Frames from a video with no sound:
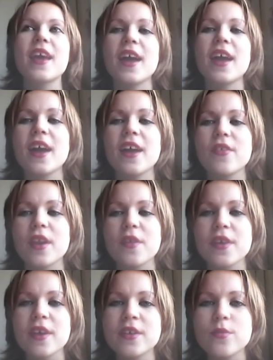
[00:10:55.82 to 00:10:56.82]
And then I
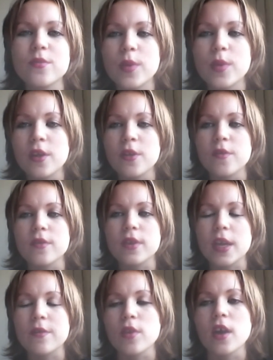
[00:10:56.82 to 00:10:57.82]
think I went over and
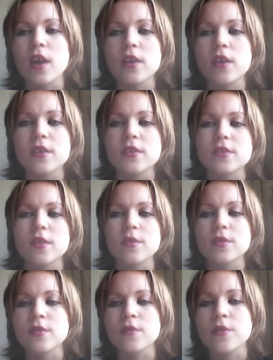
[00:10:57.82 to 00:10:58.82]
gave her a hug because I
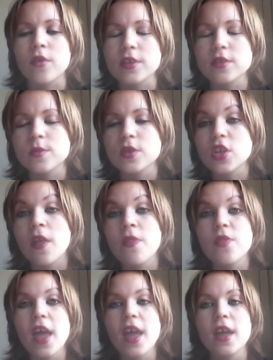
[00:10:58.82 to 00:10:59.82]
was sort of crying so much.
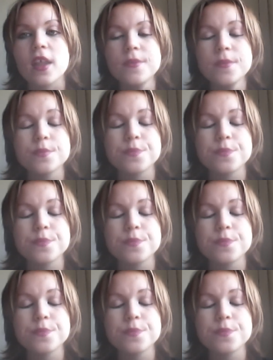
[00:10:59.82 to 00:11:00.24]
And then